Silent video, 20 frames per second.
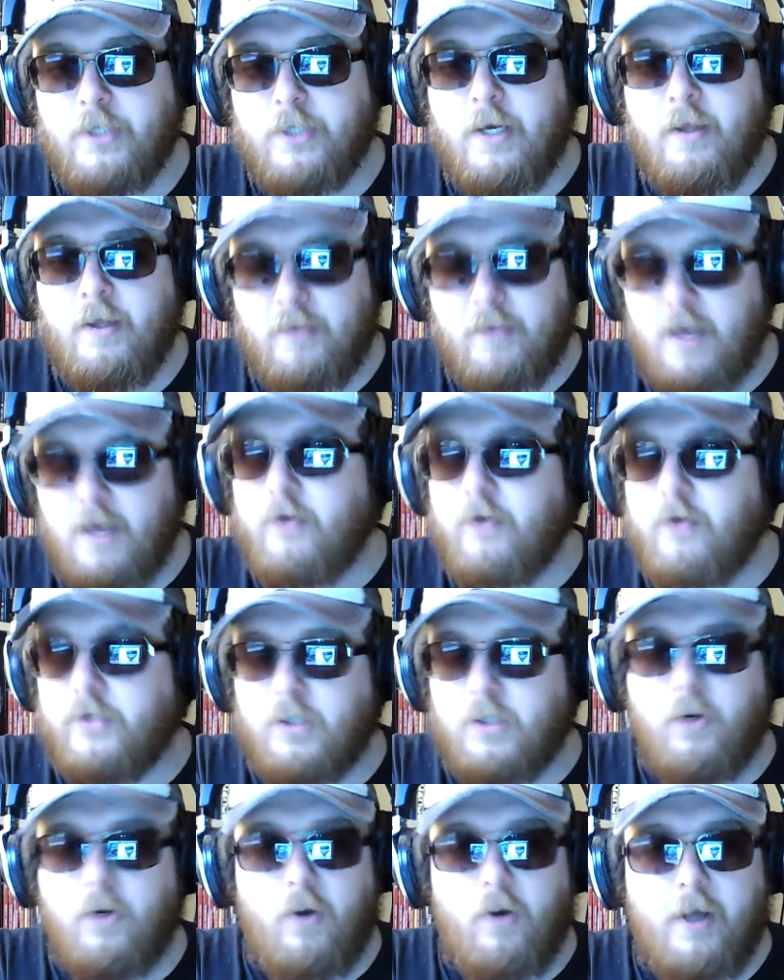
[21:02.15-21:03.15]
That looks
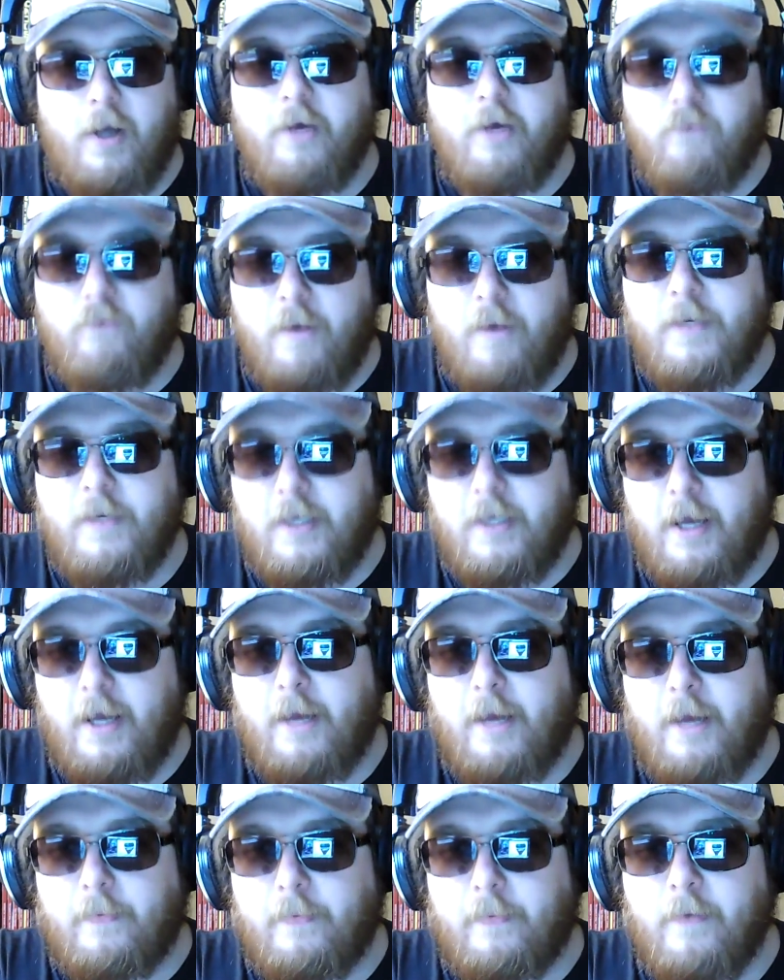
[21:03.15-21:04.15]
a lot like a Remedy
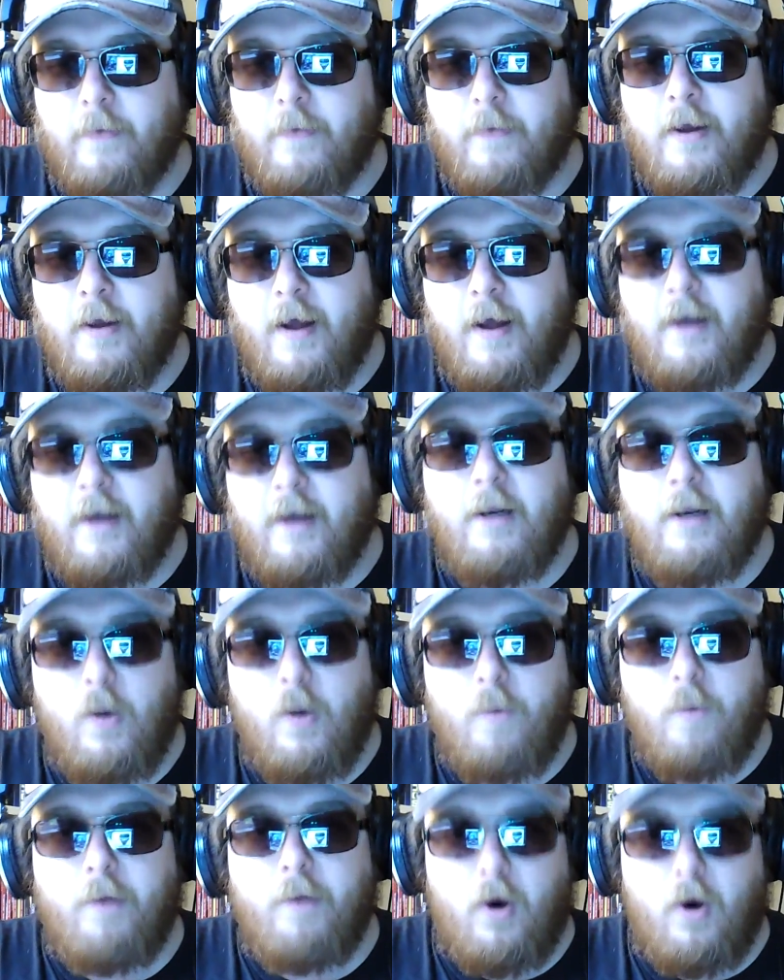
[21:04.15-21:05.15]
game. And lo
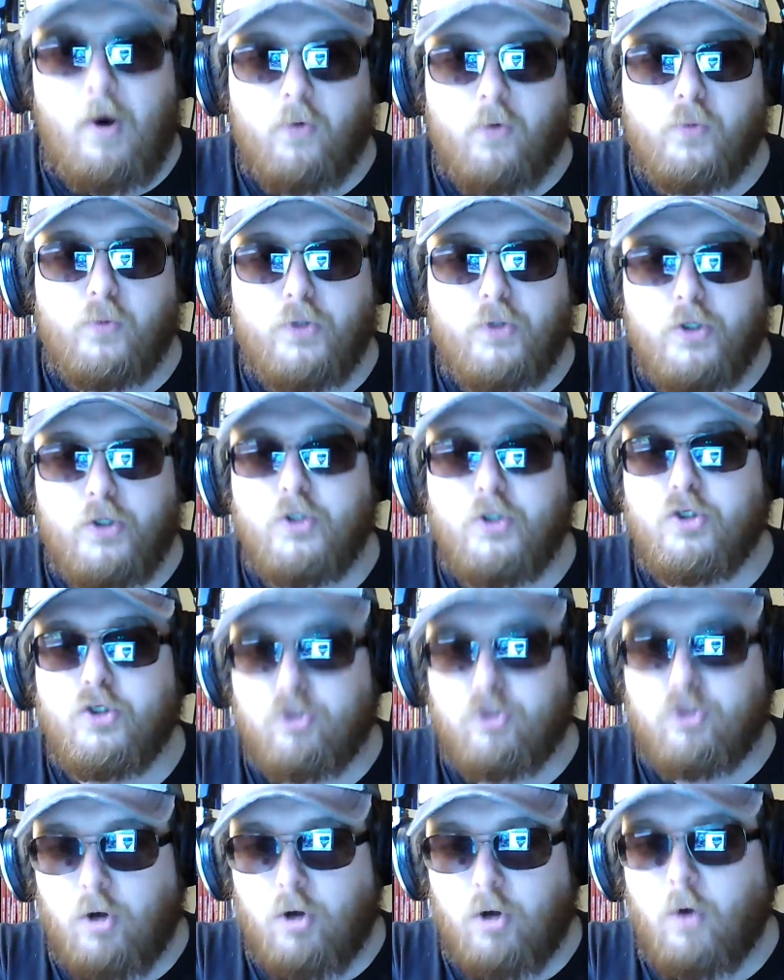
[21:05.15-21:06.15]
and behold,
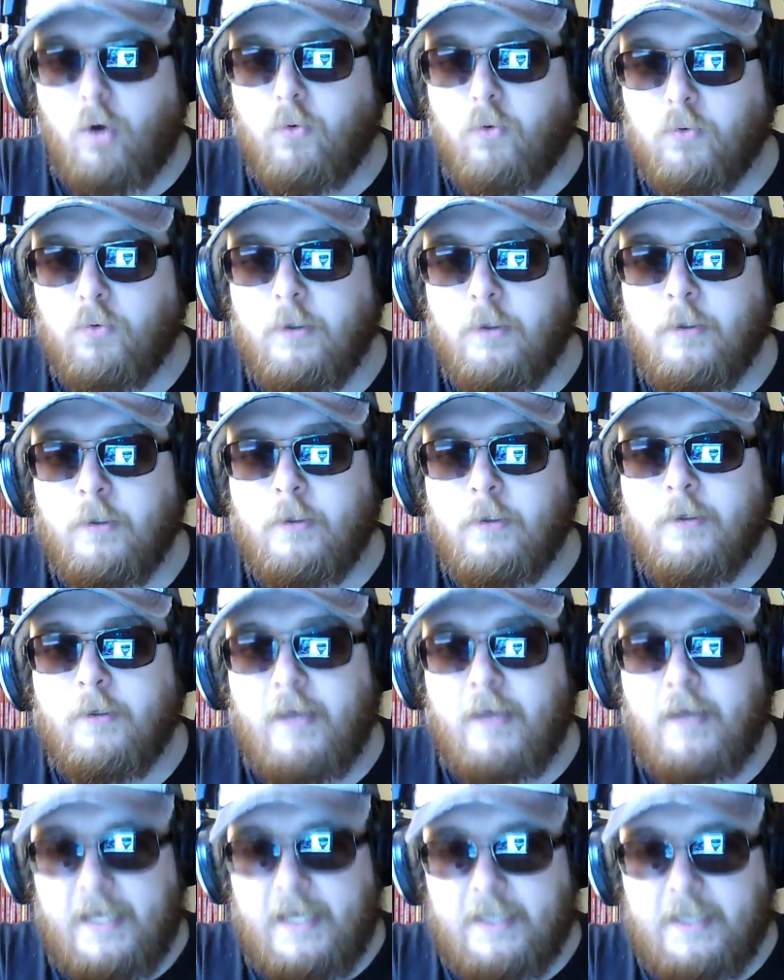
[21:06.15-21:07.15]
Control
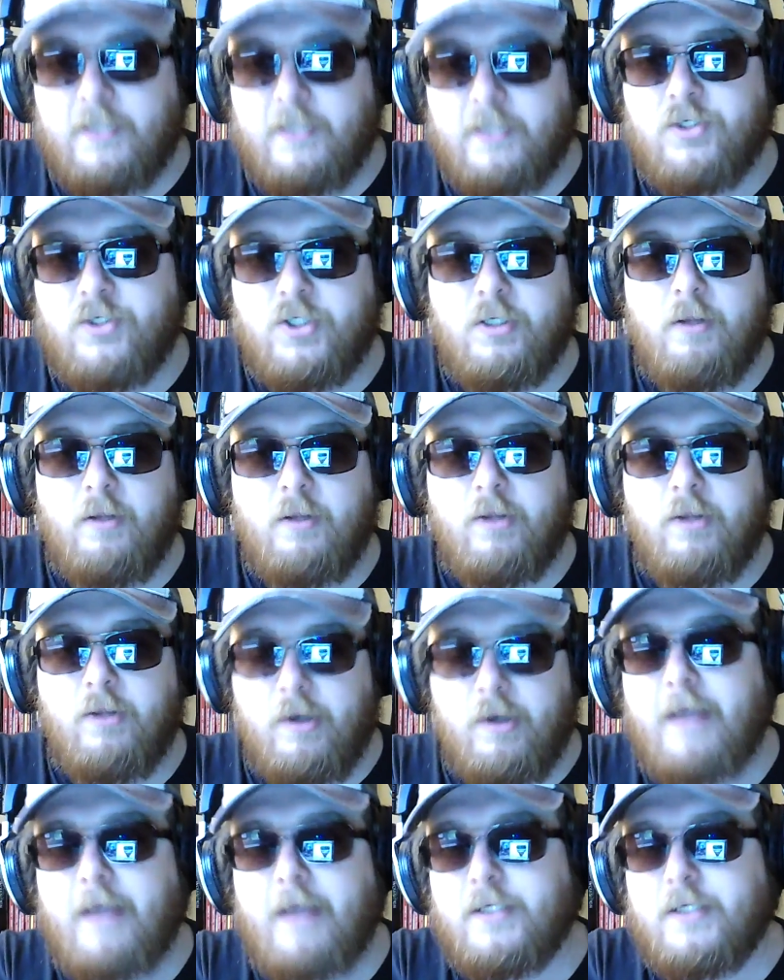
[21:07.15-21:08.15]
is the
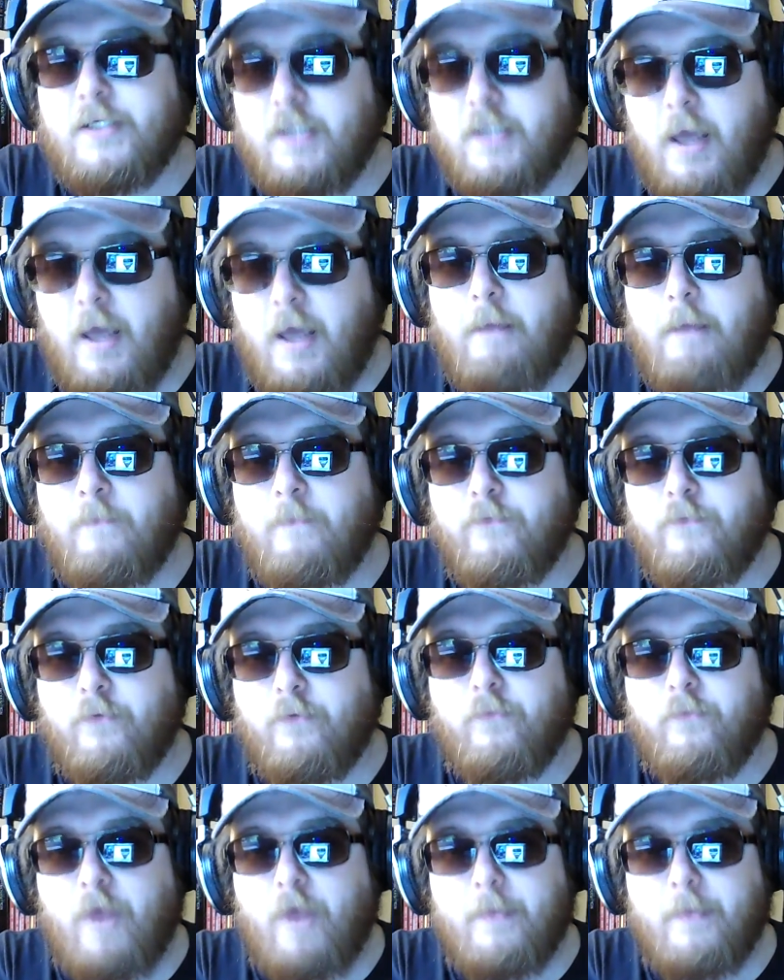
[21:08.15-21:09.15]
next game from
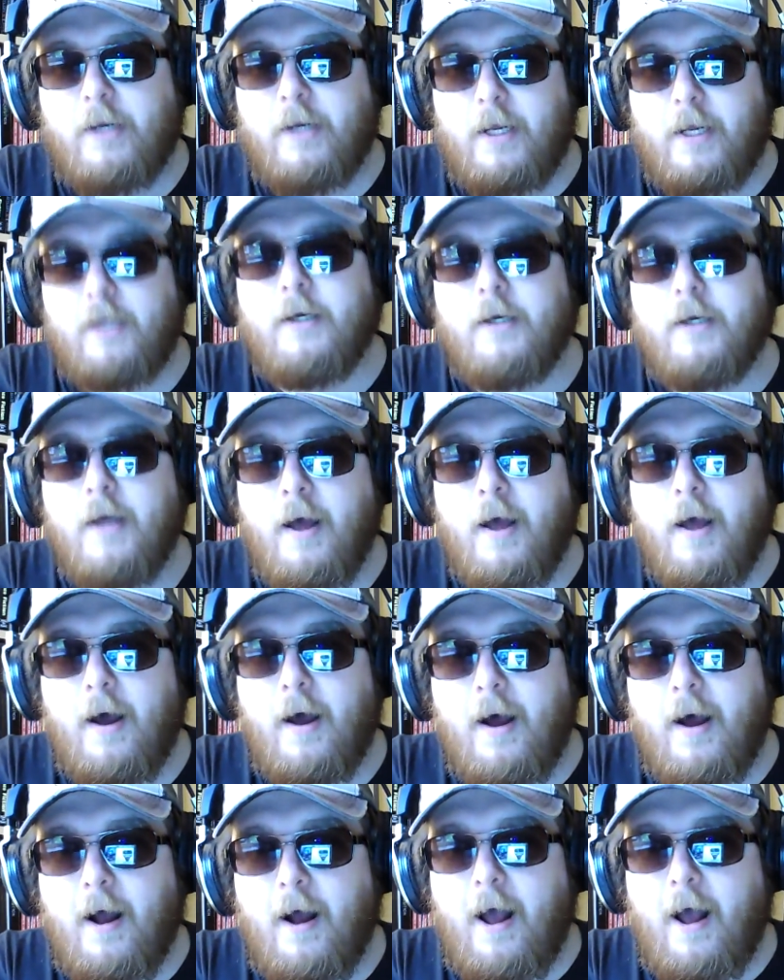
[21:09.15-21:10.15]
Remedy.
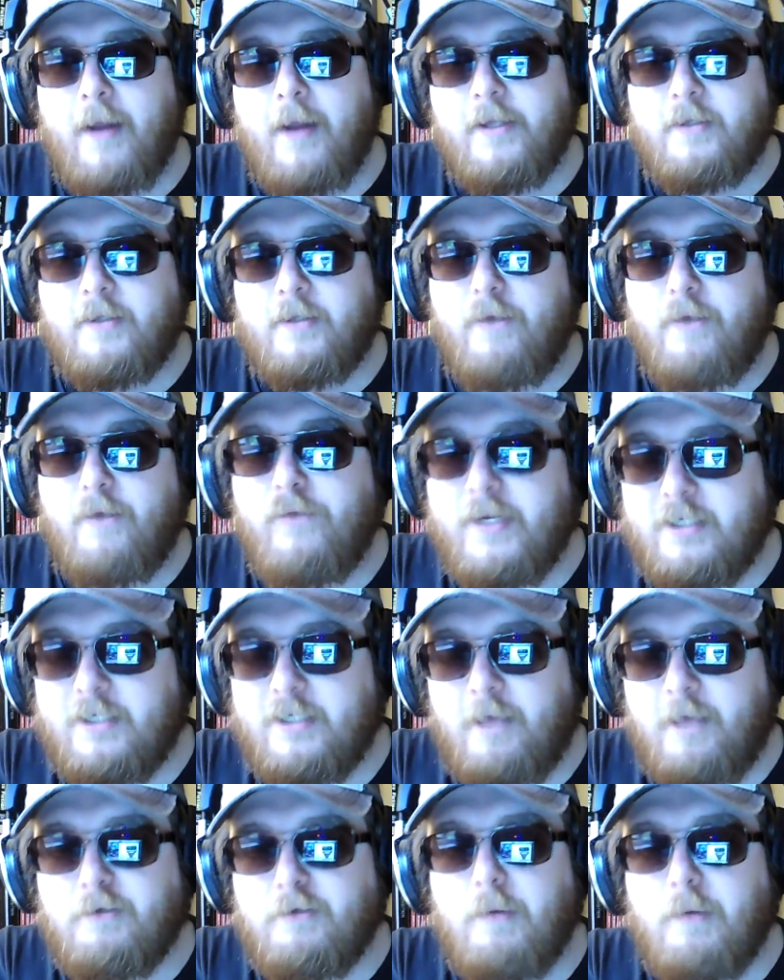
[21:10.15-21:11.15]
And it definitely
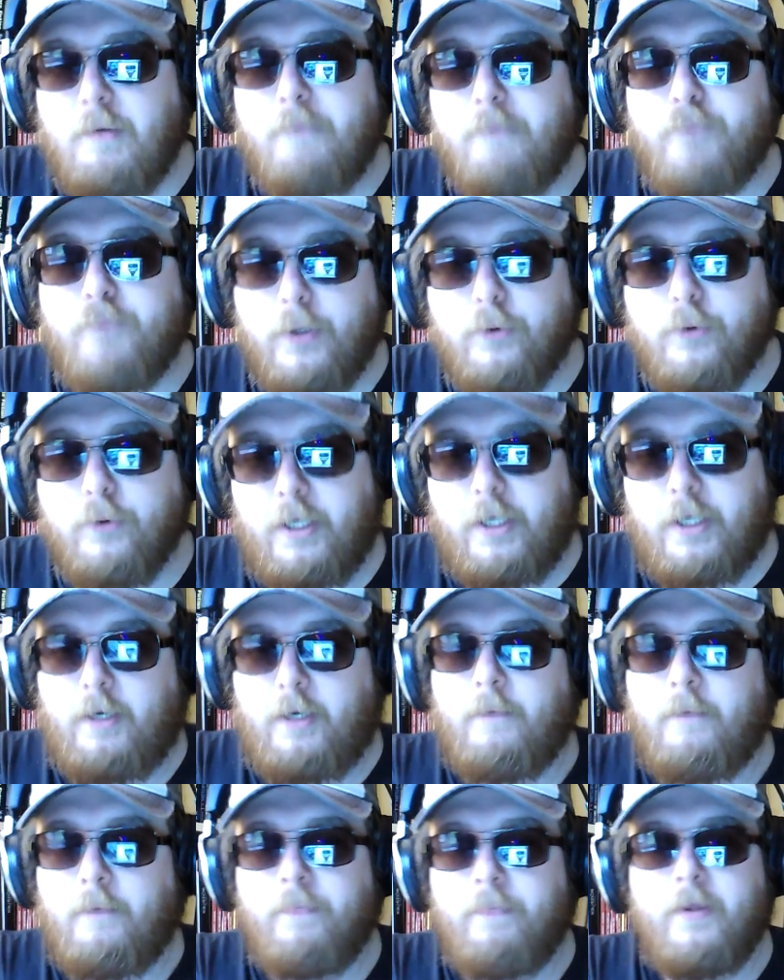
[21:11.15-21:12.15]
seems to be
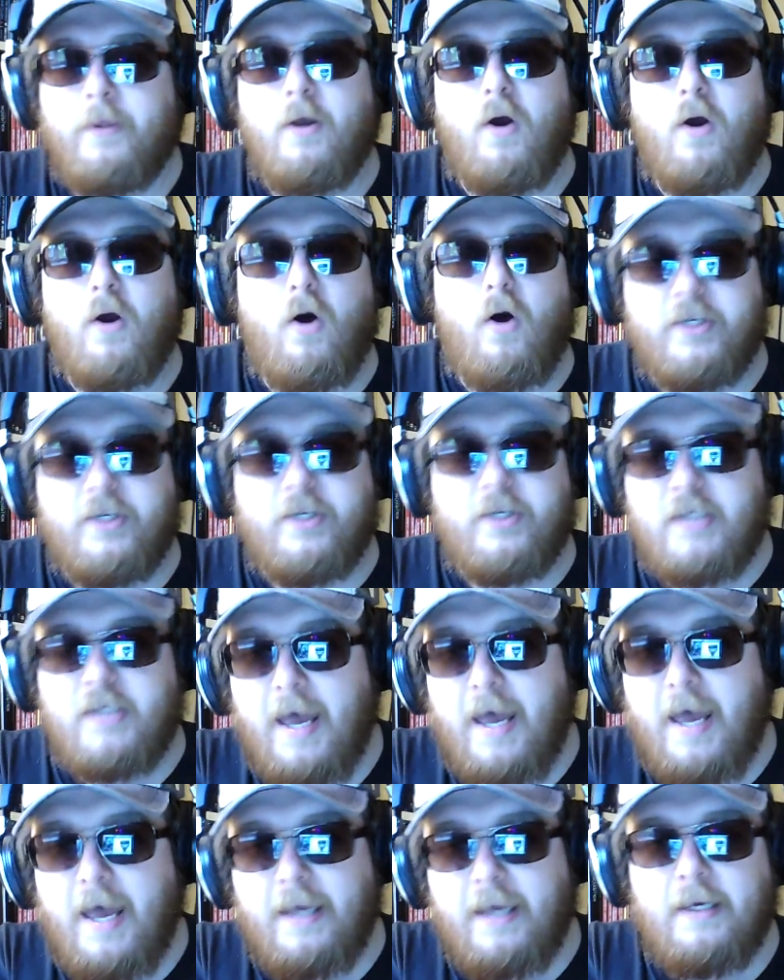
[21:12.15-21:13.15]
building on the
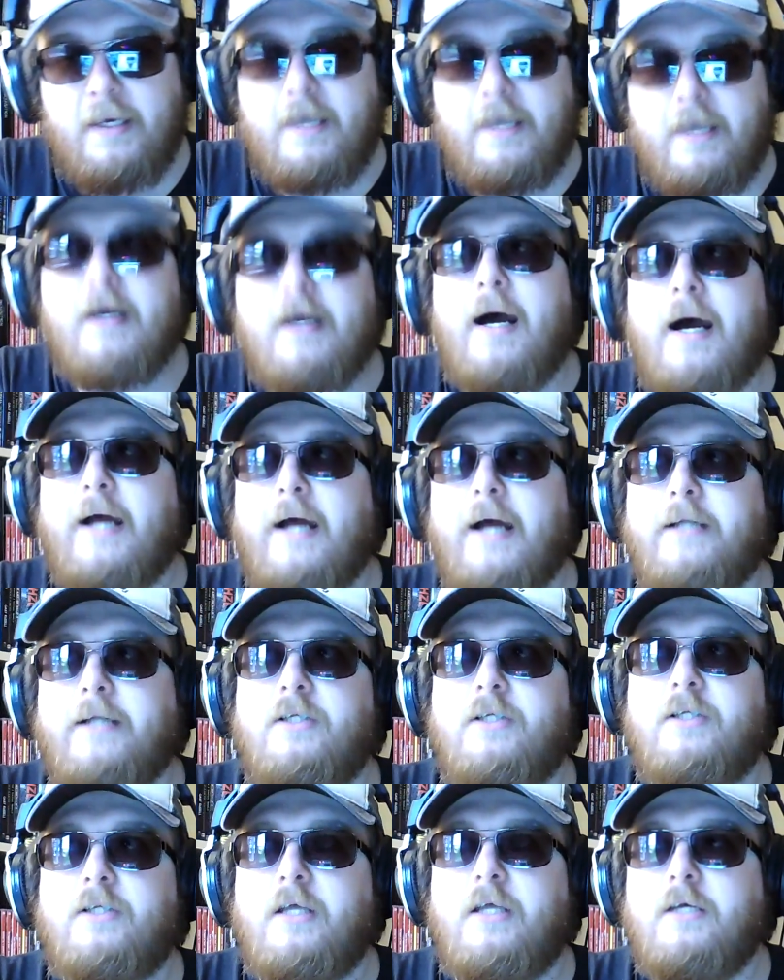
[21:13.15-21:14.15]
tech and
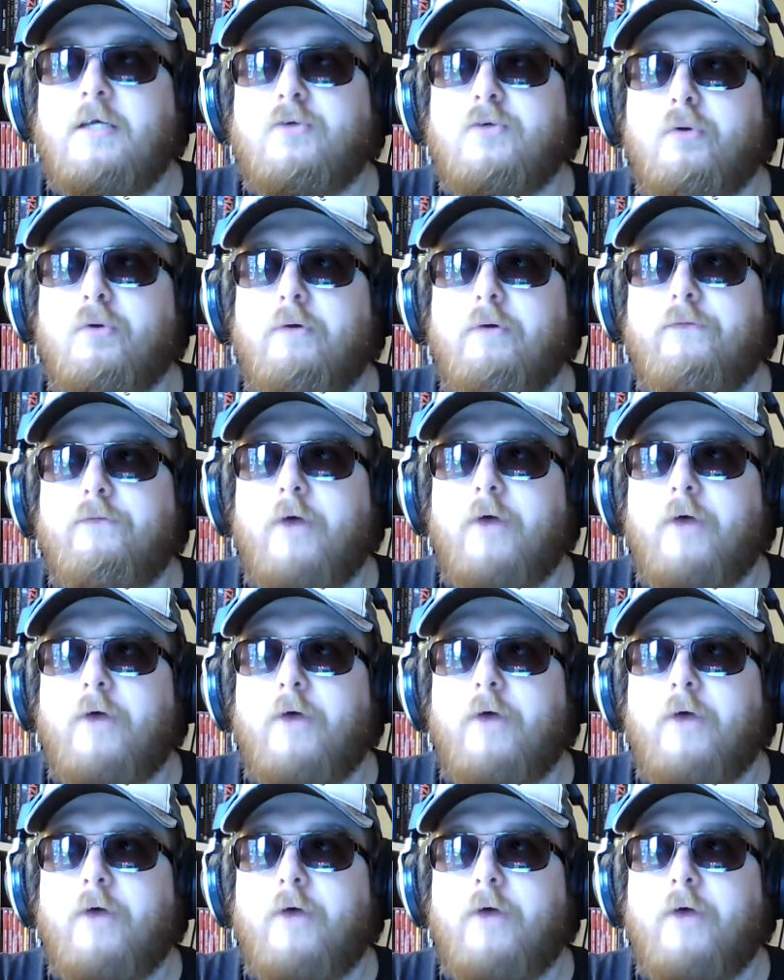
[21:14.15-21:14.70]
the sort of